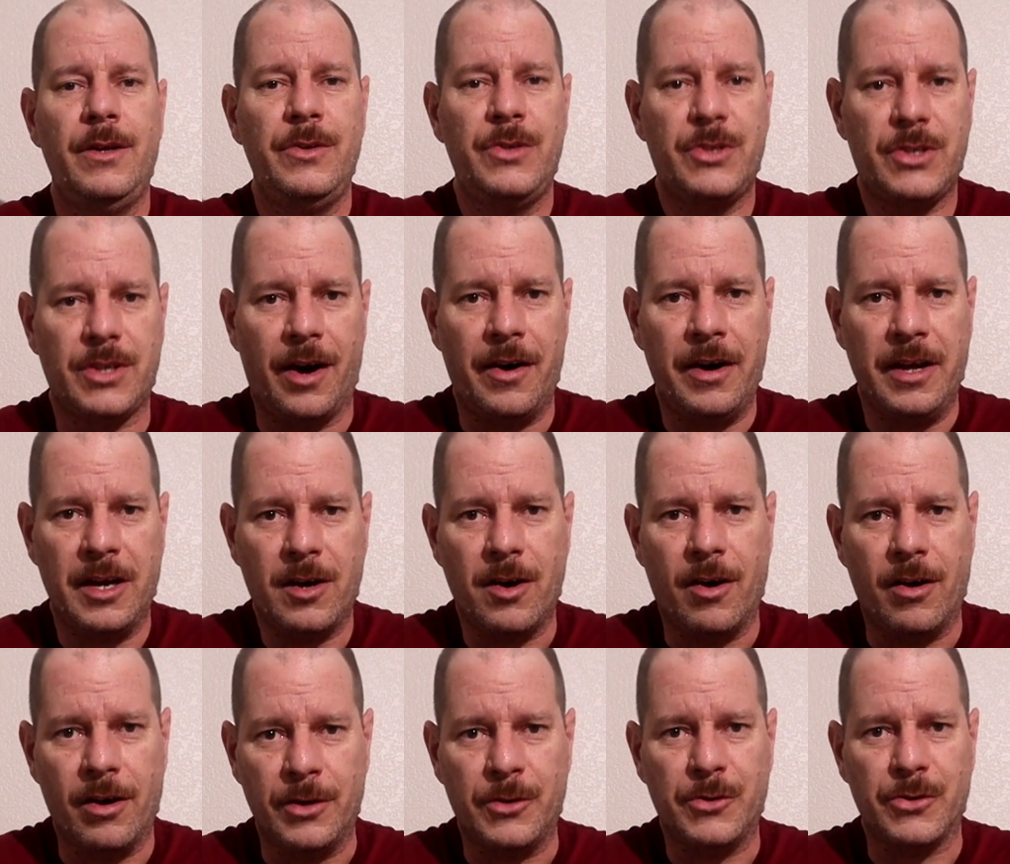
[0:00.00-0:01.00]
starting
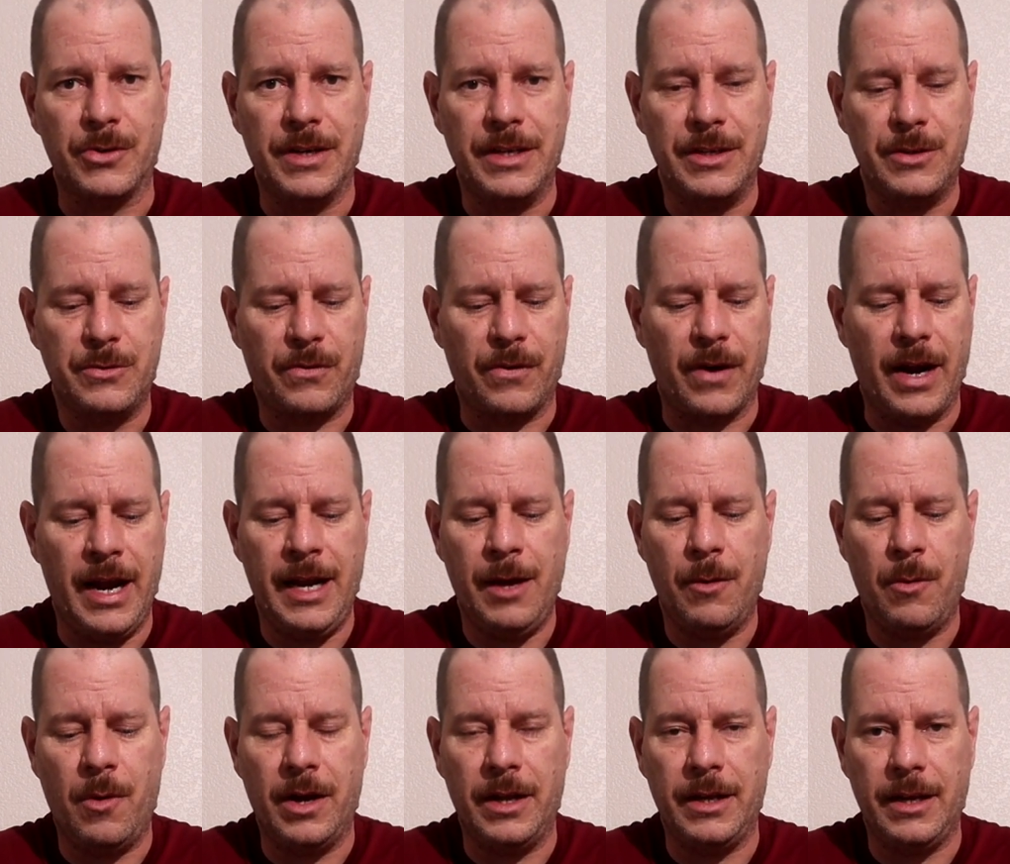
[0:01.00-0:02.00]
cartridge for
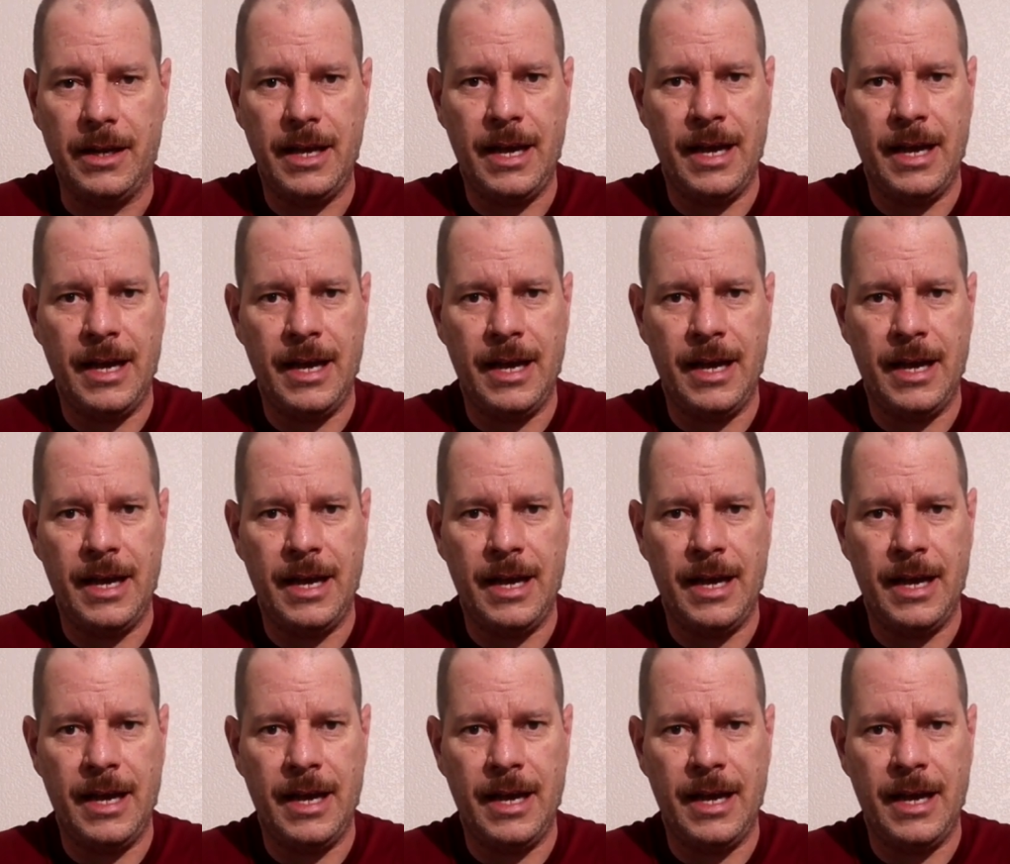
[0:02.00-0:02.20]
anyone